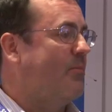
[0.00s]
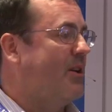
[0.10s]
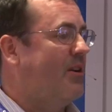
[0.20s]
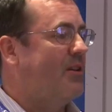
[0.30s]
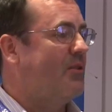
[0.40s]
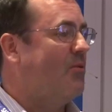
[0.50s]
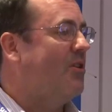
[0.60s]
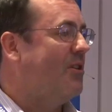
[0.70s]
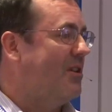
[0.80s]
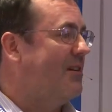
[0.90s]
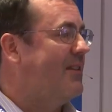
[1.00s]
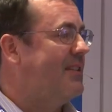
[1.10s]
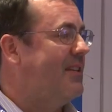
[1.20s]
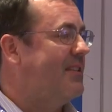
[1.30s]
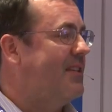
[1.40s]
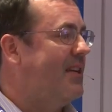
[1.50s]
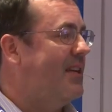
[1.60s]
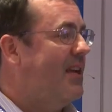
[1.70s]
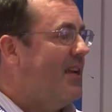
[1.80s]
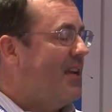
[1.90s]
go beyond the wall of
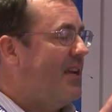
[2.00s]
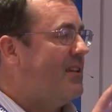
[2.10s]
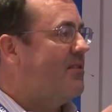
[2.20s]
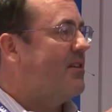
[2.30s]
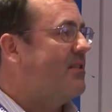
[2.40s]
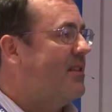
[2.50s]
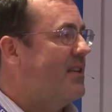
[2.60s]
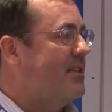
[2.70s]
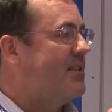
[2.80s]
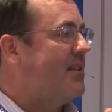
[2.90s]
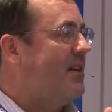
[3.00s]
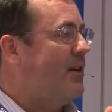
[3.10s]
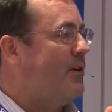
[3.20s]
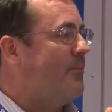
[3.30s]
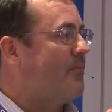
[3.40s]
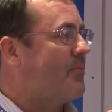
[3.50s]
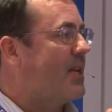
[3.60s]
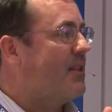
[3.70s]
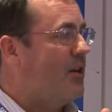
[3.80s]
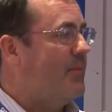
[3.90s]
ECC and talk to these
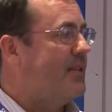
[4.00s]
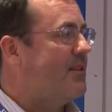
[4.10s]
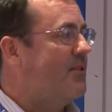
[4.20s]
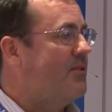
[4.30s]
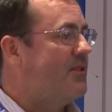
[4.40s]
cloud-based